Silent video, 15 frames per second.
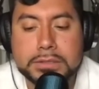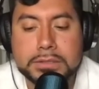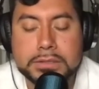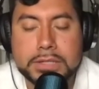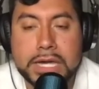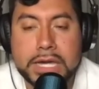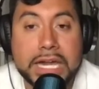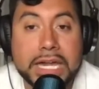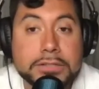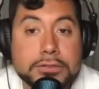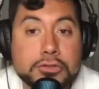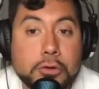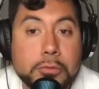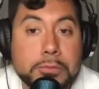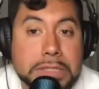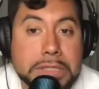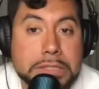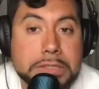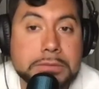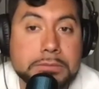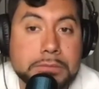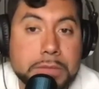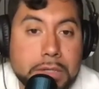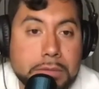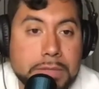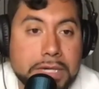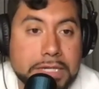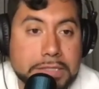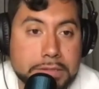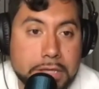I had to go pick him up
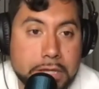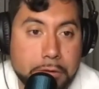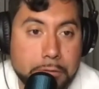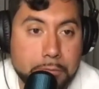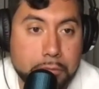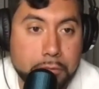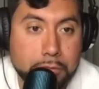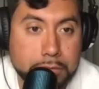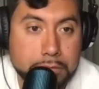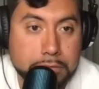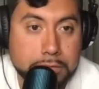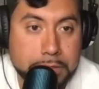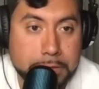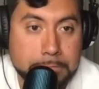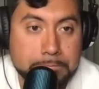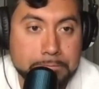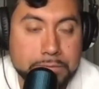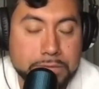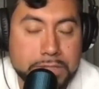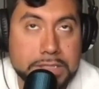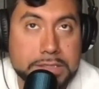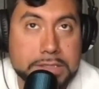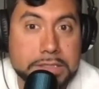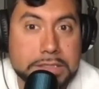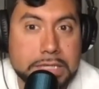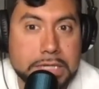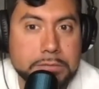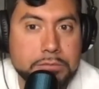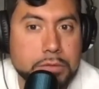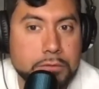at the airport, okay? Like the
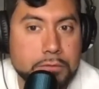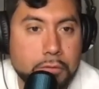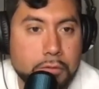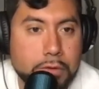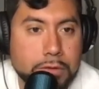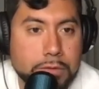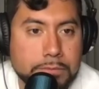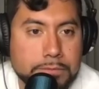night before.